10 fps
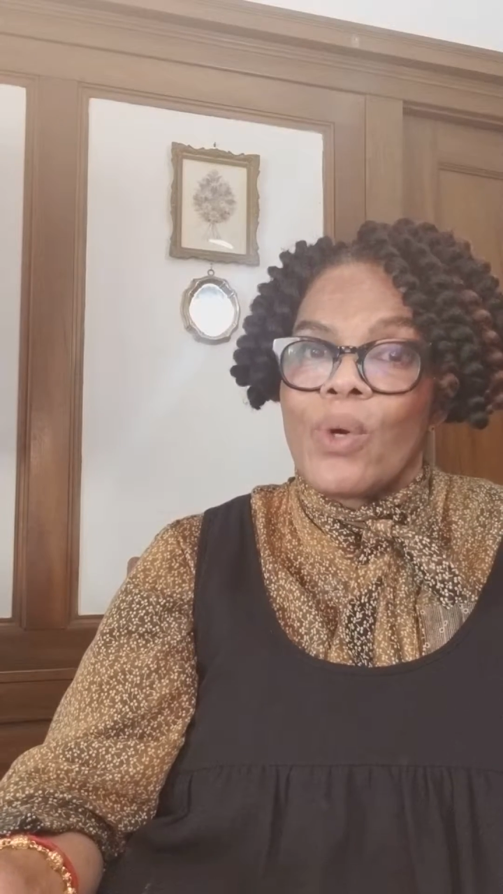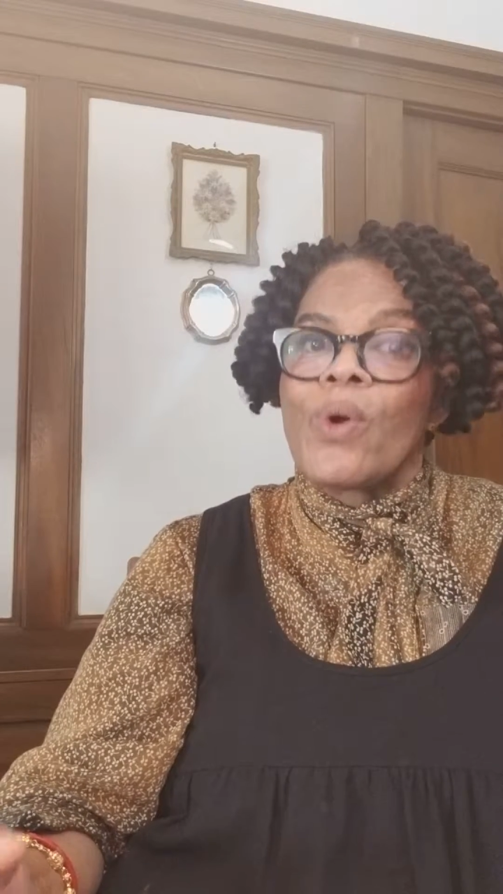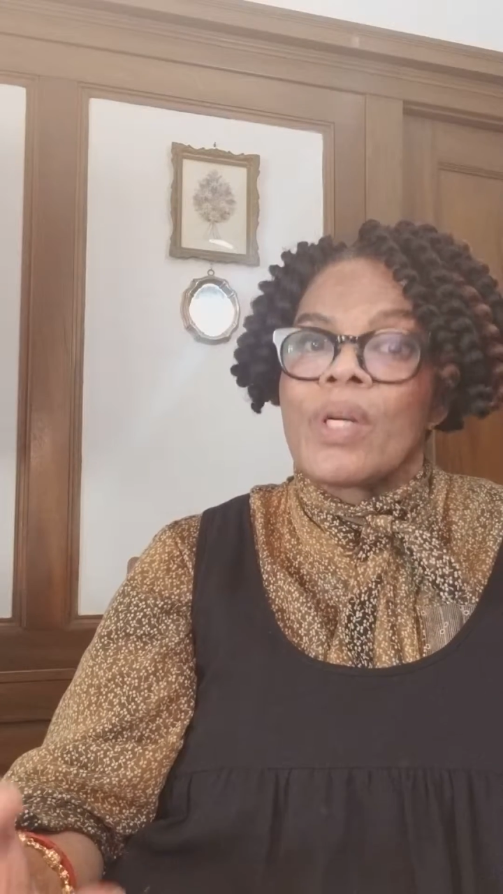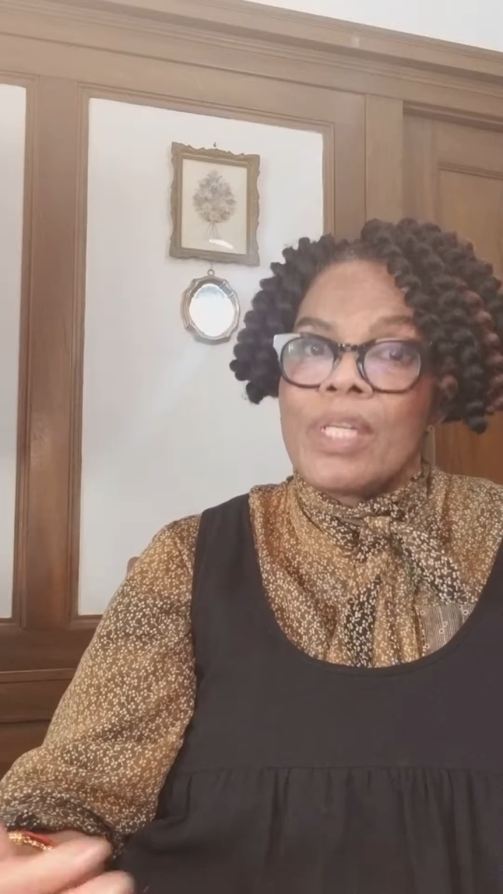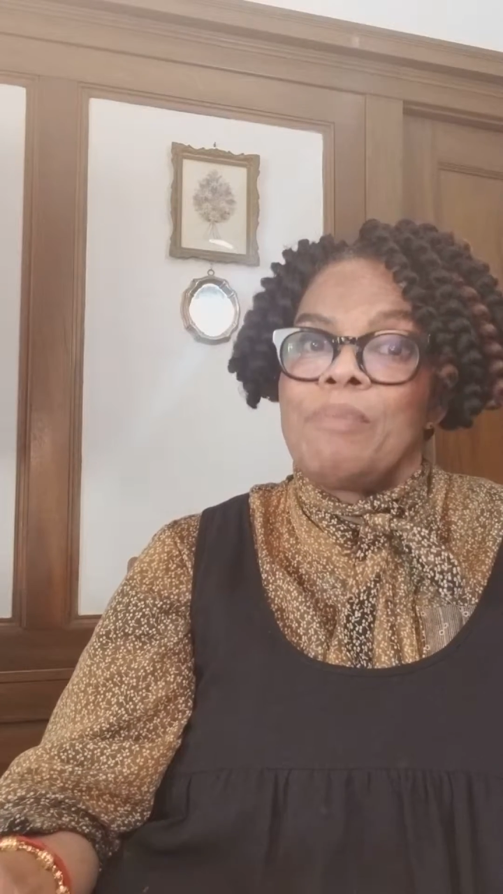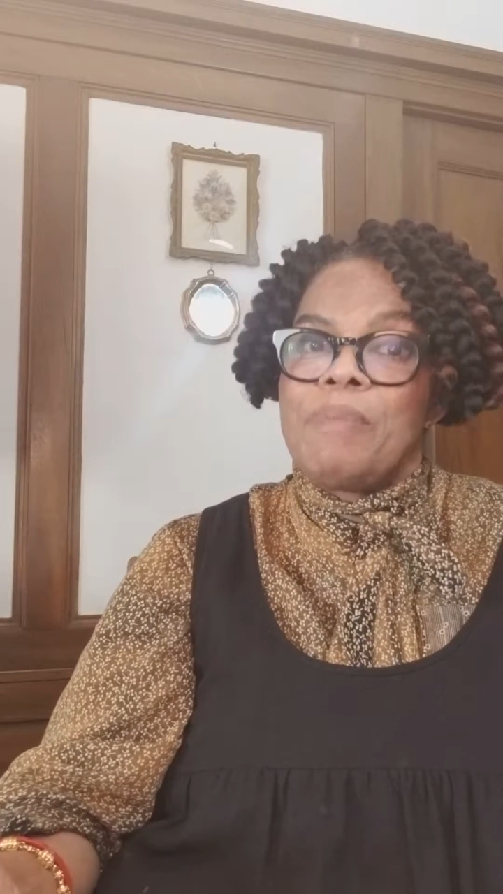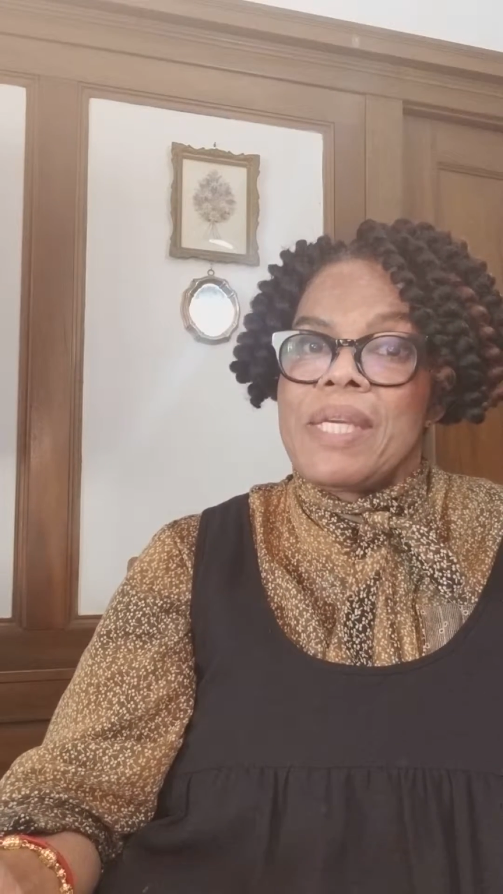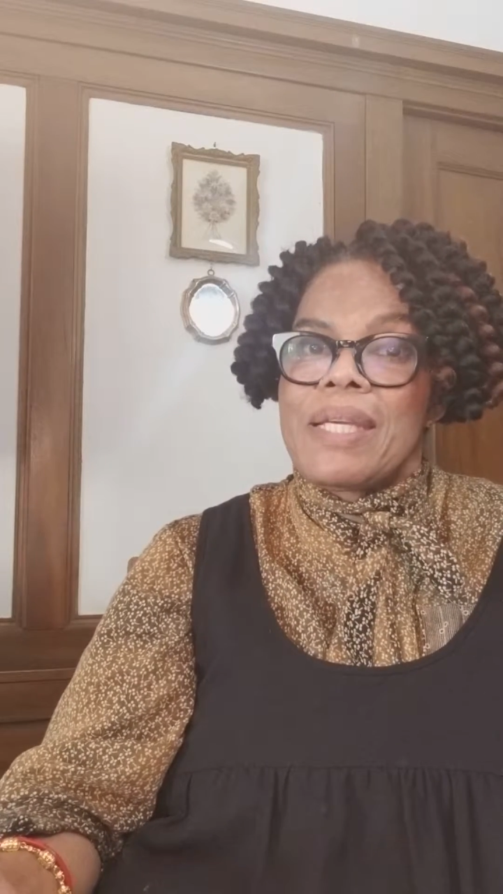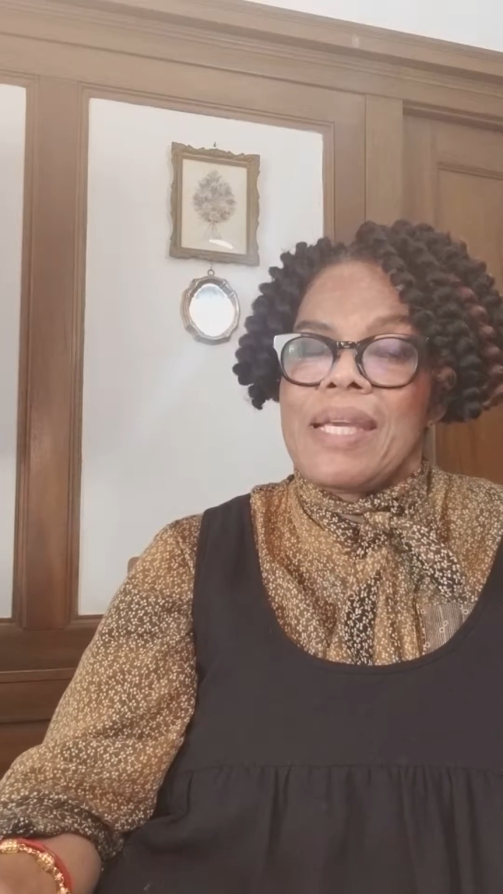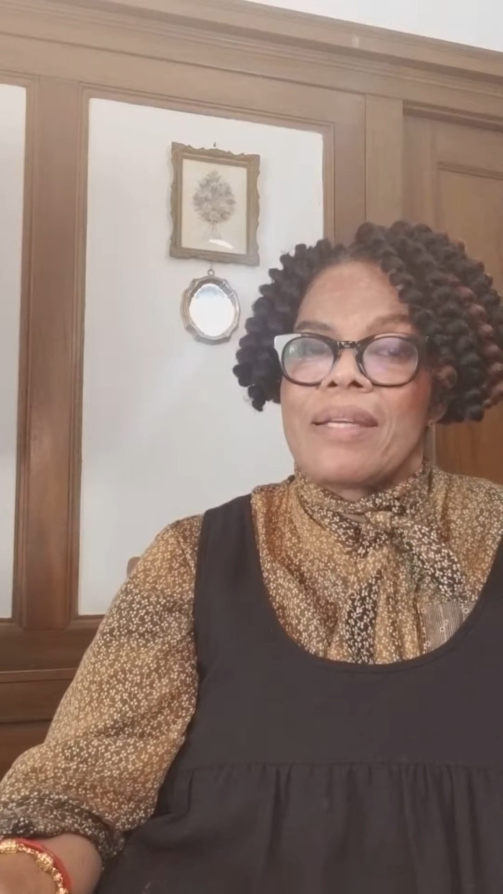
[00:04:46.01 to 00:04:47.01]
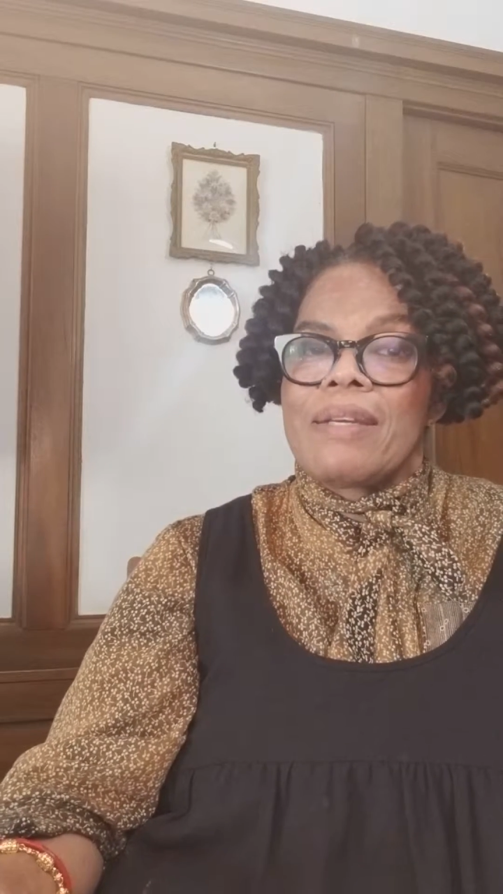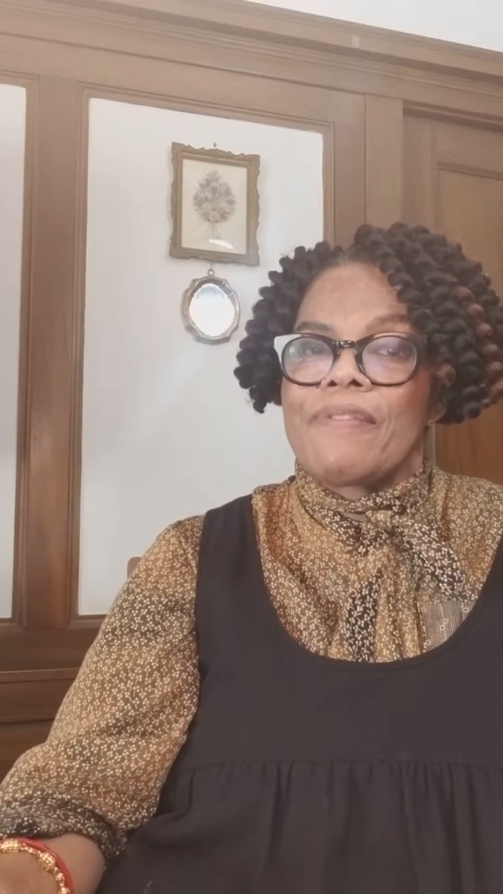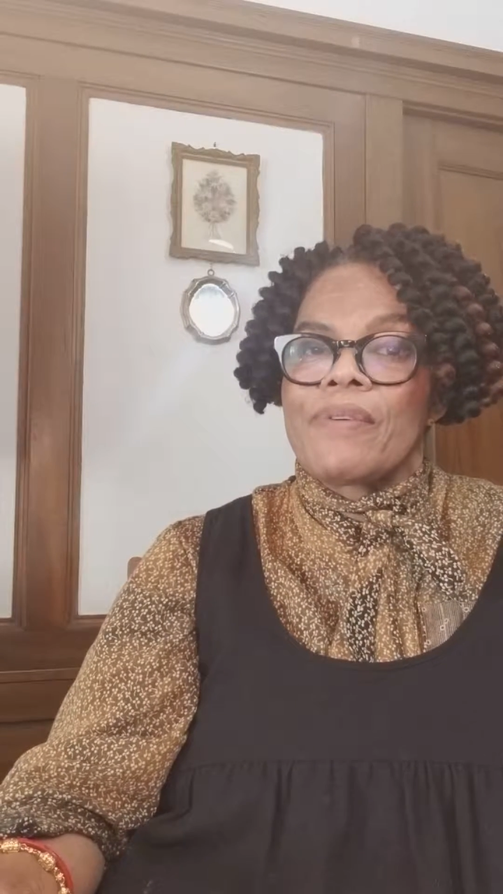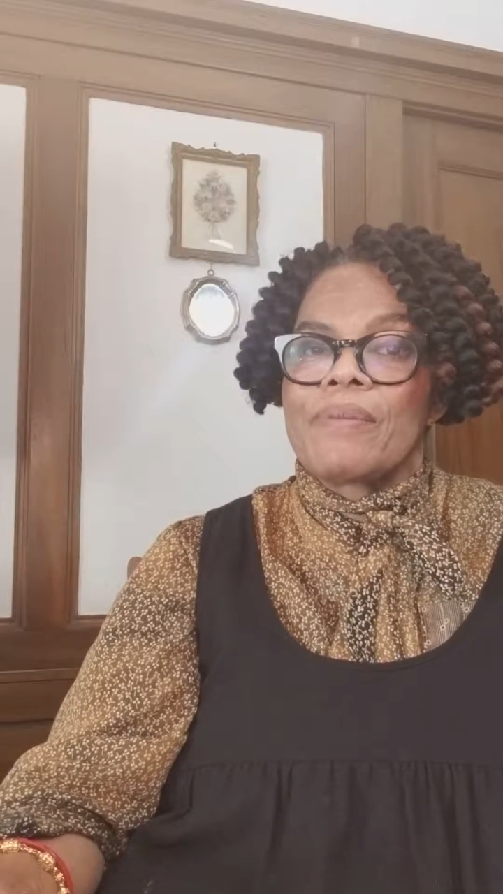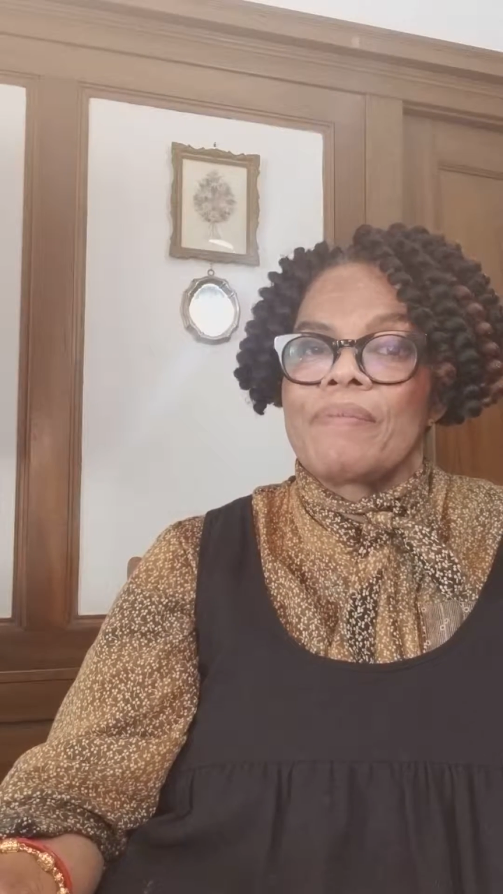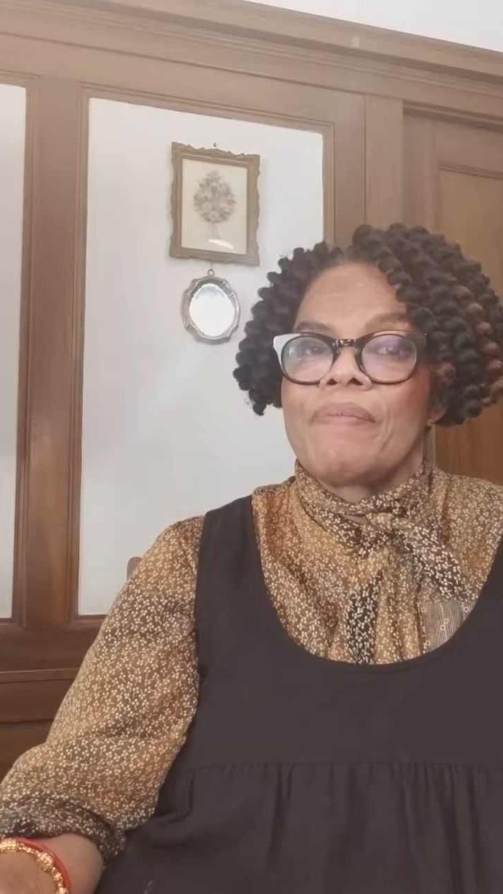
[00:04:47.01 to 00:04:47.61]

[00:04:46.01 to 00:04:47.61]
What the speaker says: or could be a caregiver.